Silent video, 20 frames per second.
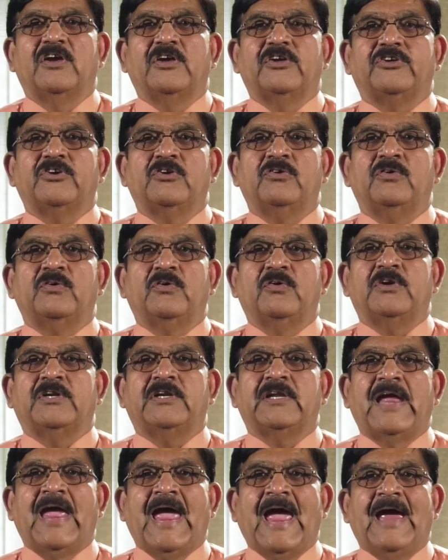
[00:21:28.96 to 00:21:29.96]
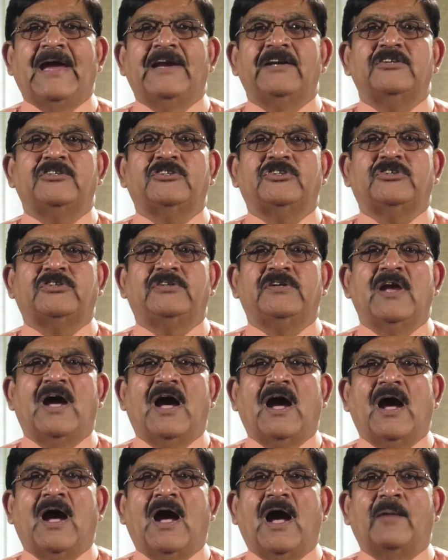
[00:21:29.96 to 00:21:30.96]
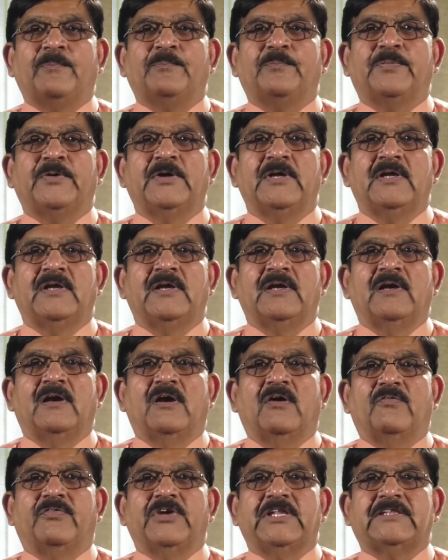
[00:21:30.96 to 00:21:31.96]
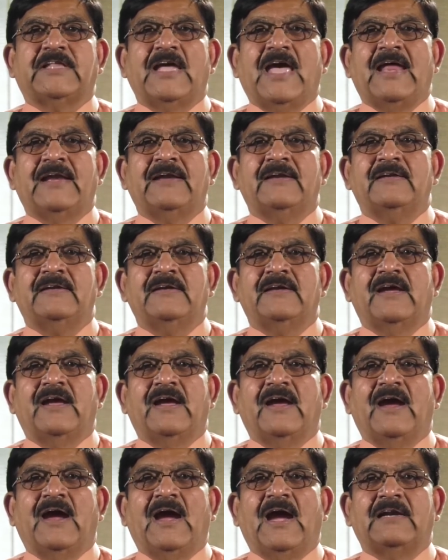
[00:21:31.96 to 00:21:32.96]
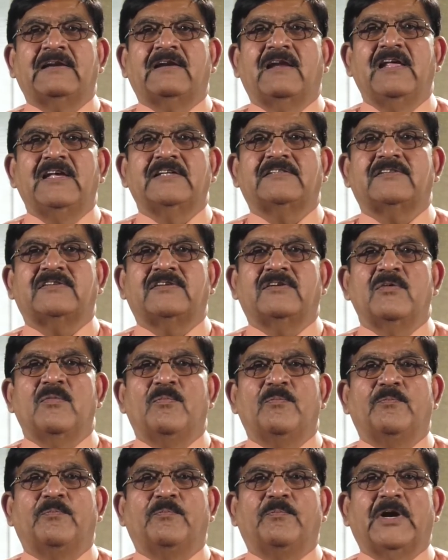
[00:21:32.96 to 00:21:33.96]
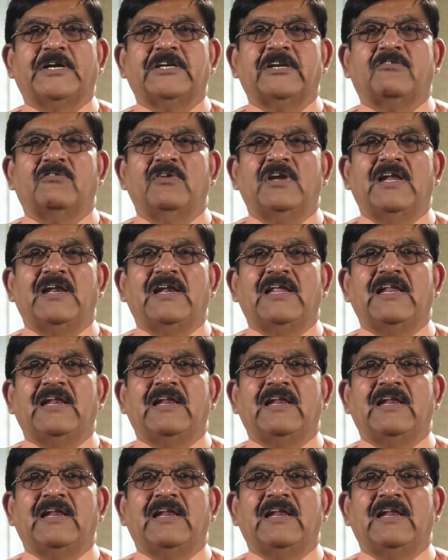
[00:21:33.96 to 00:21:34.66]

you would end up with an at least particularly